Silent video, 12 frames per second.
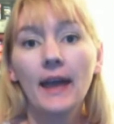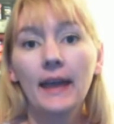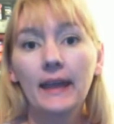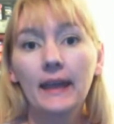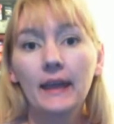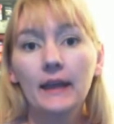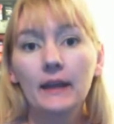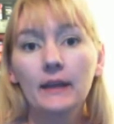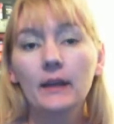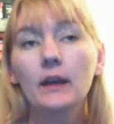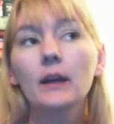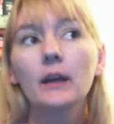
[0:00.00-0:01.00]
And
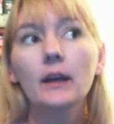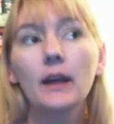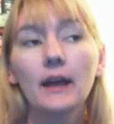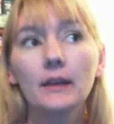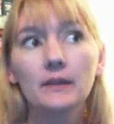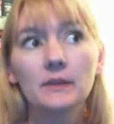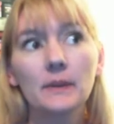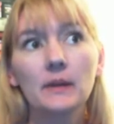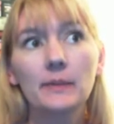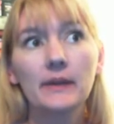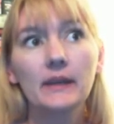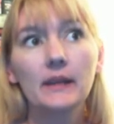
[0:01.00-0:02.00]
how to
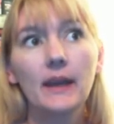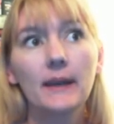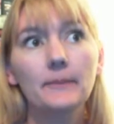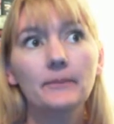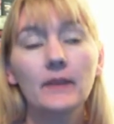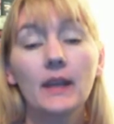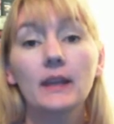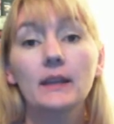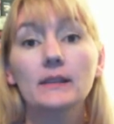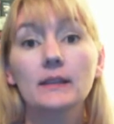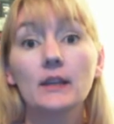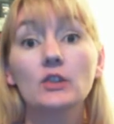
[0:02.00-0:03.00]
explain BEA? It
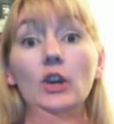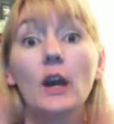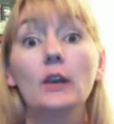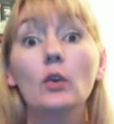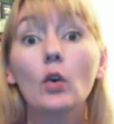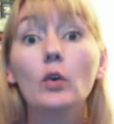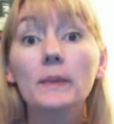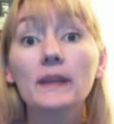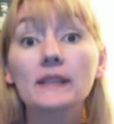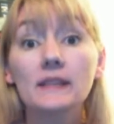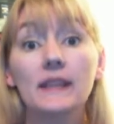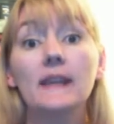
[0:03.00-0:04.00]
is a
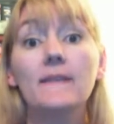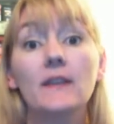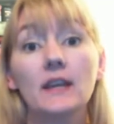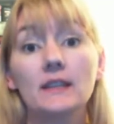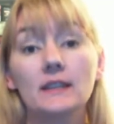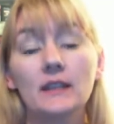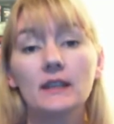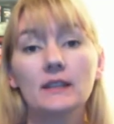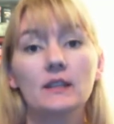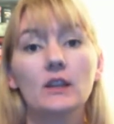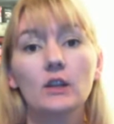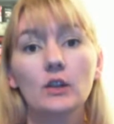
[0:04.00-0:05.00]
ginormous event. It is
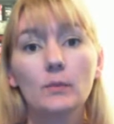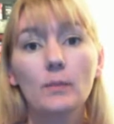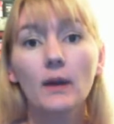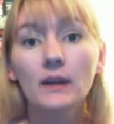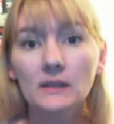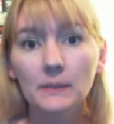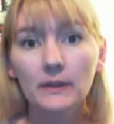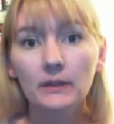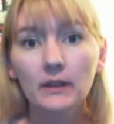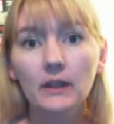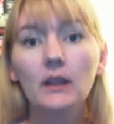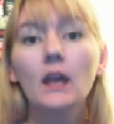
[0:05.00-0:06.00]
in a humongous
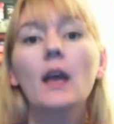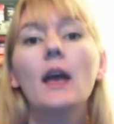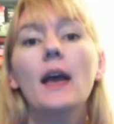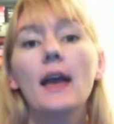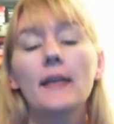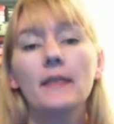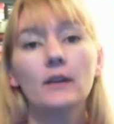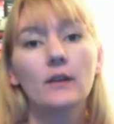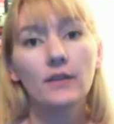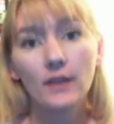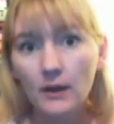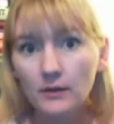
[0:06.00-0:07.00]
building and there are
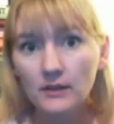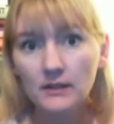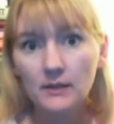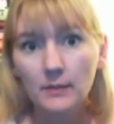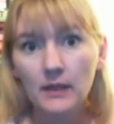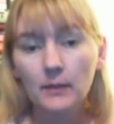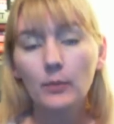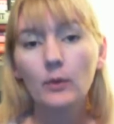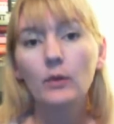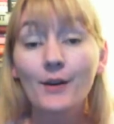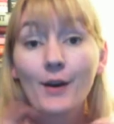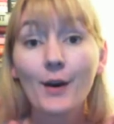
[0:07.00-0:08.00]
thousands of
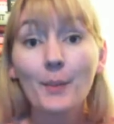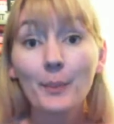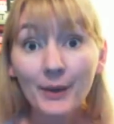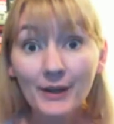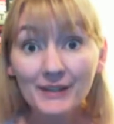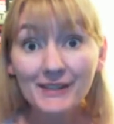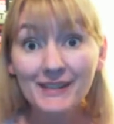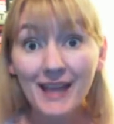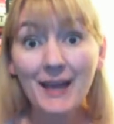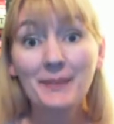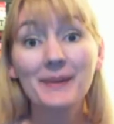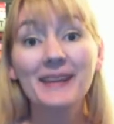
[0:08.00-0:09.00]
people. There are books
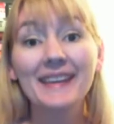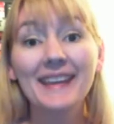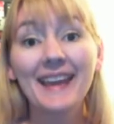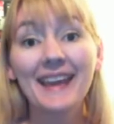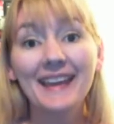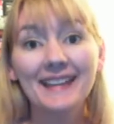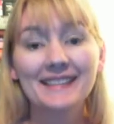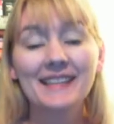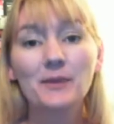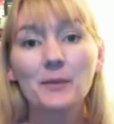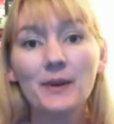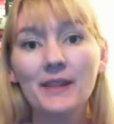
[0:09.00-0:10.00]
at BEA. That's
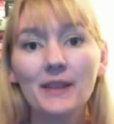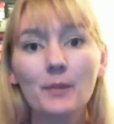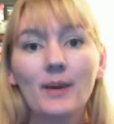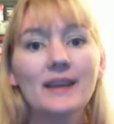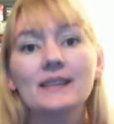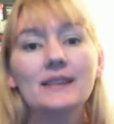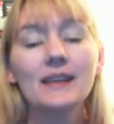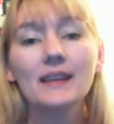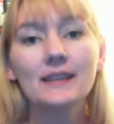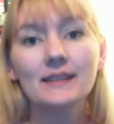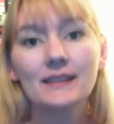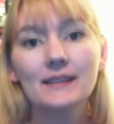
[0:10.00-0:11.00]
like one of the best
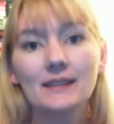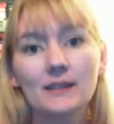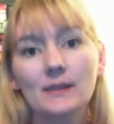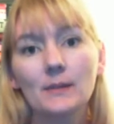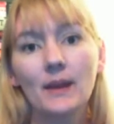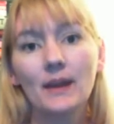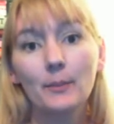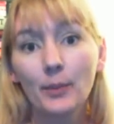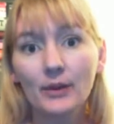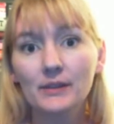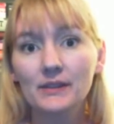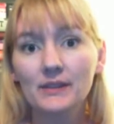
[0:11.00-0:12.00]
things is
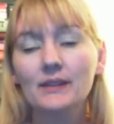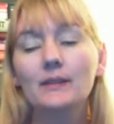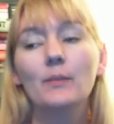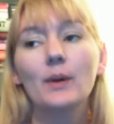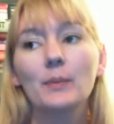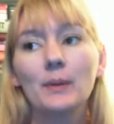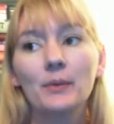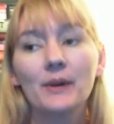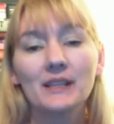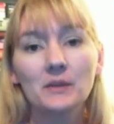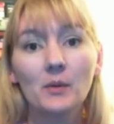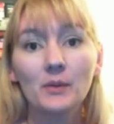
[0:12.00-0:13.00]
books. When people are
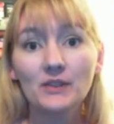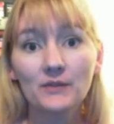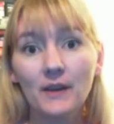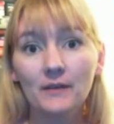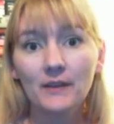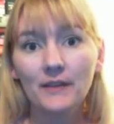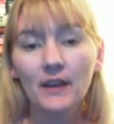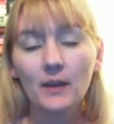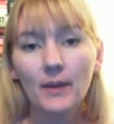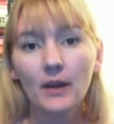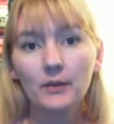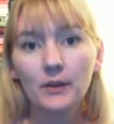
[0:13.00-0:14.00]
asking me, what's your favorite thing
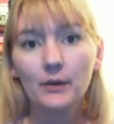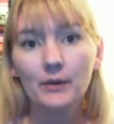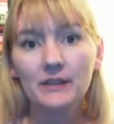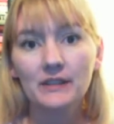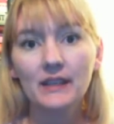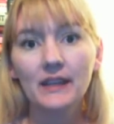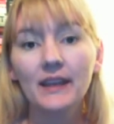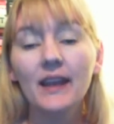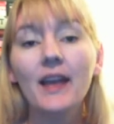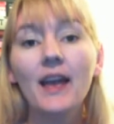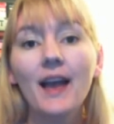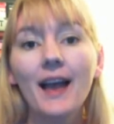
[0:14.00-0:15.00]
about New York City?
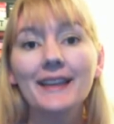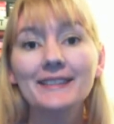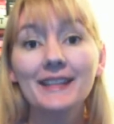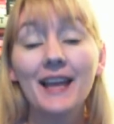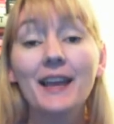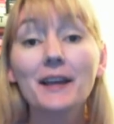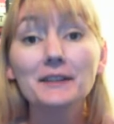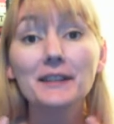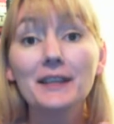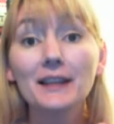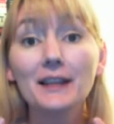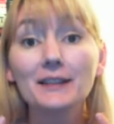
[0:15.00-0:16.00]
I said, I got to
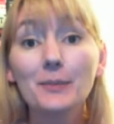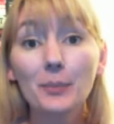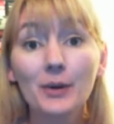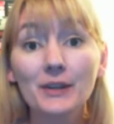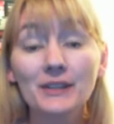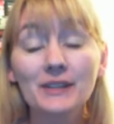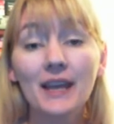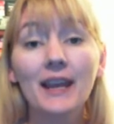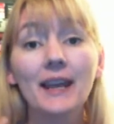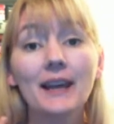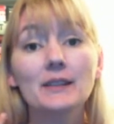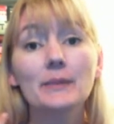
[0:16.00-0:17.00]
get lots of books and
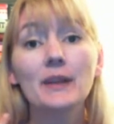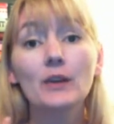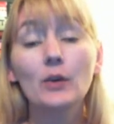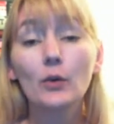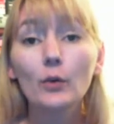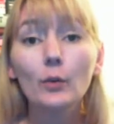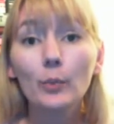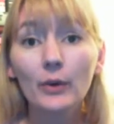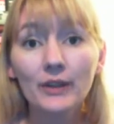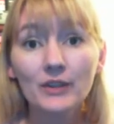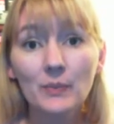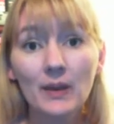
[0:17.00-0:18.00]
I got to meet cool
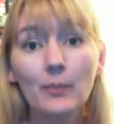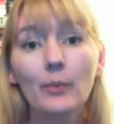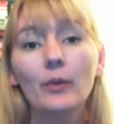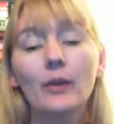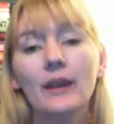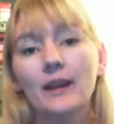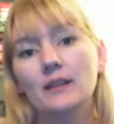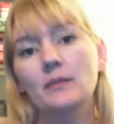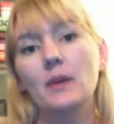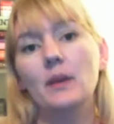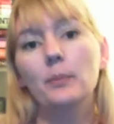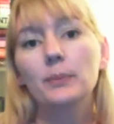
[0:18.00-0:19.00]
bookish people. I got to
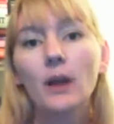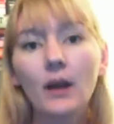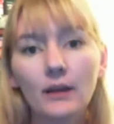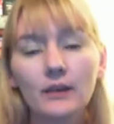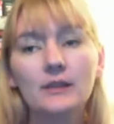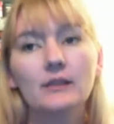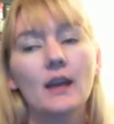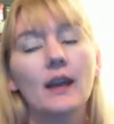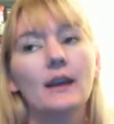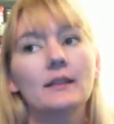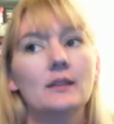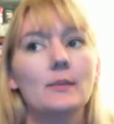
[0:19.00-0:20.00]
meet bloggers. I
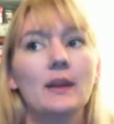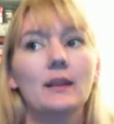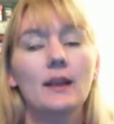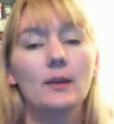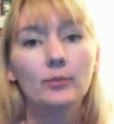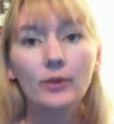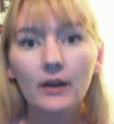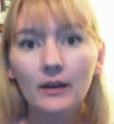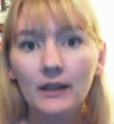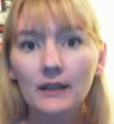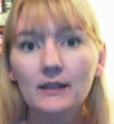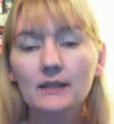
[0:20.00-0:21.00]
got to meet
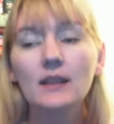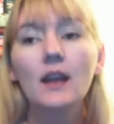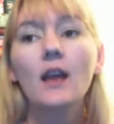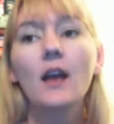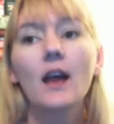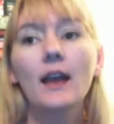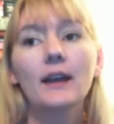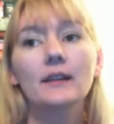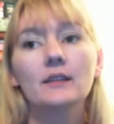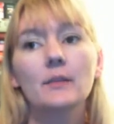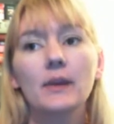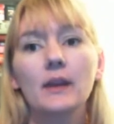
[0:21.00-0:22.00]
librarians. I got
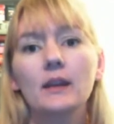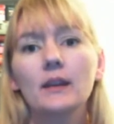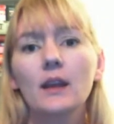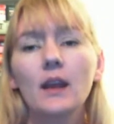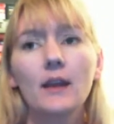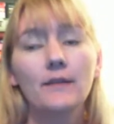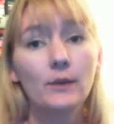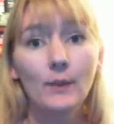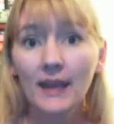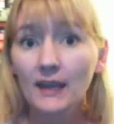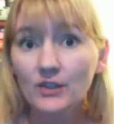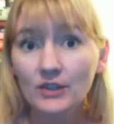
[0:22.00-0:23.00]
to meet a few
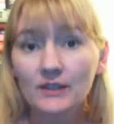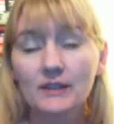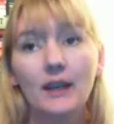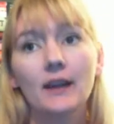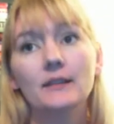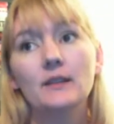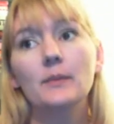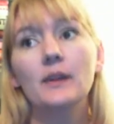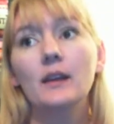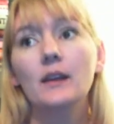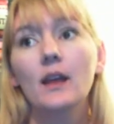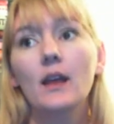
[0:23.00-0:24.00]
agents. I got to
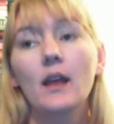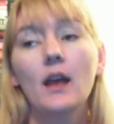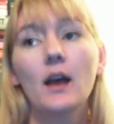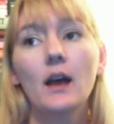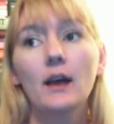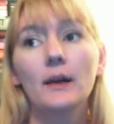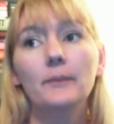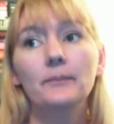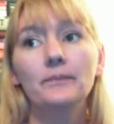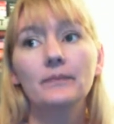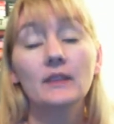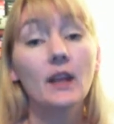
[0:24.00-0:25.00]
meet
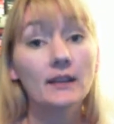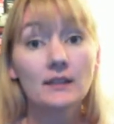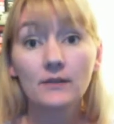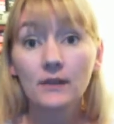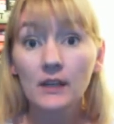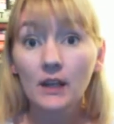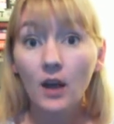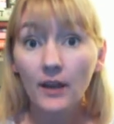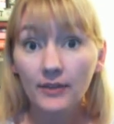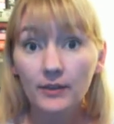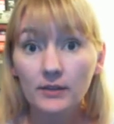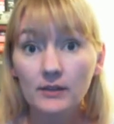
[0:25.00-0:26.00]
lots of neat
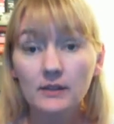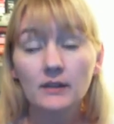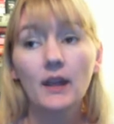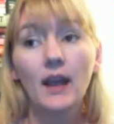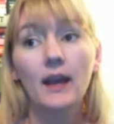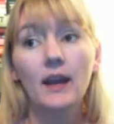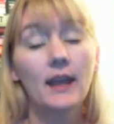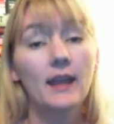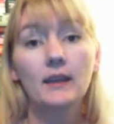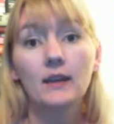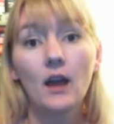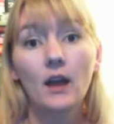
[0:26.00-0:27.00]
authors that I
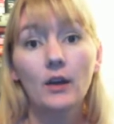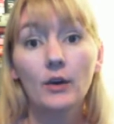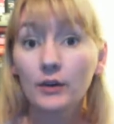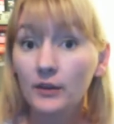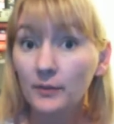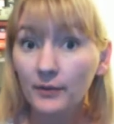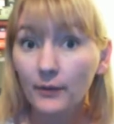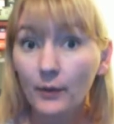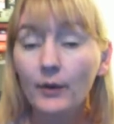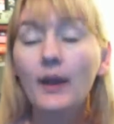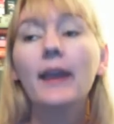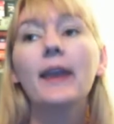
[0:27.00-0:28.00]
had not heard of
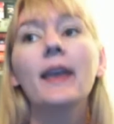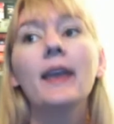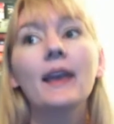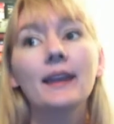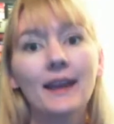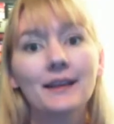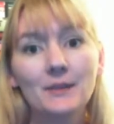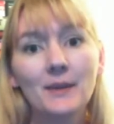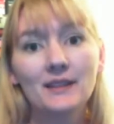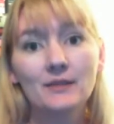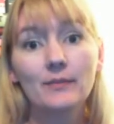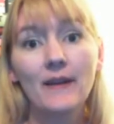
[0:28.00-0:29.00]
before, and I got to
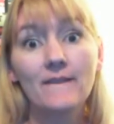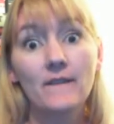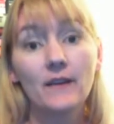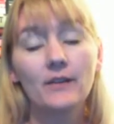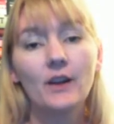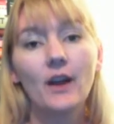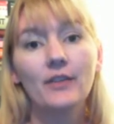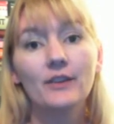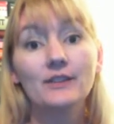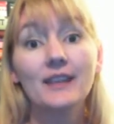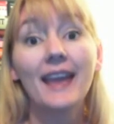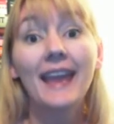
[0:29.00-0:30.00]
meet some of my favorite
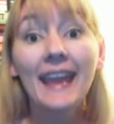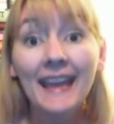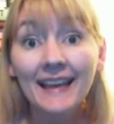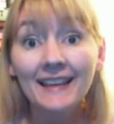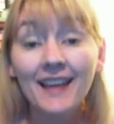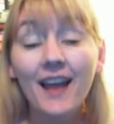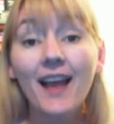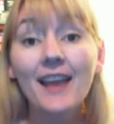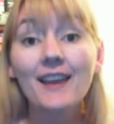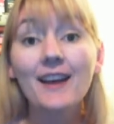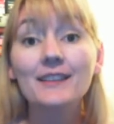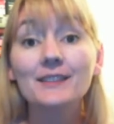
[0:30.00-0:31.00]
authors, and I
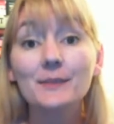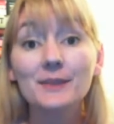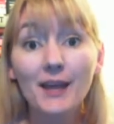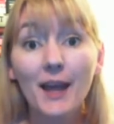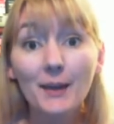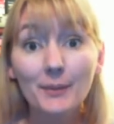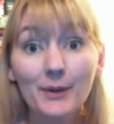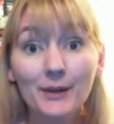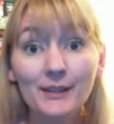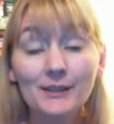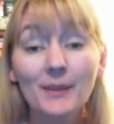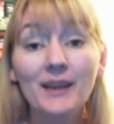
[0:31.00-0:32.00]
got some signed
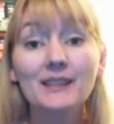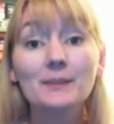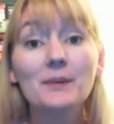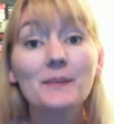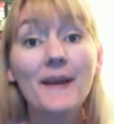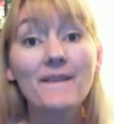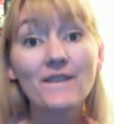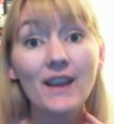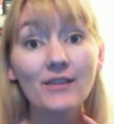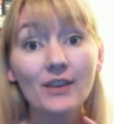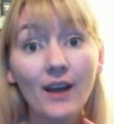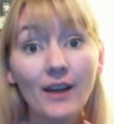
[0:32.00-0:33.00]
books by some of my
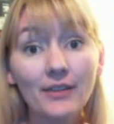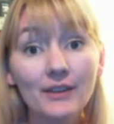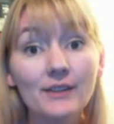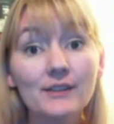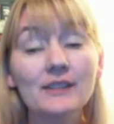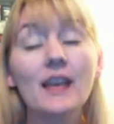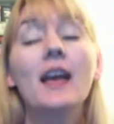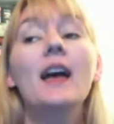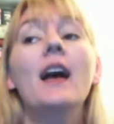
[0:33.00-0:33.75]
favorite authors,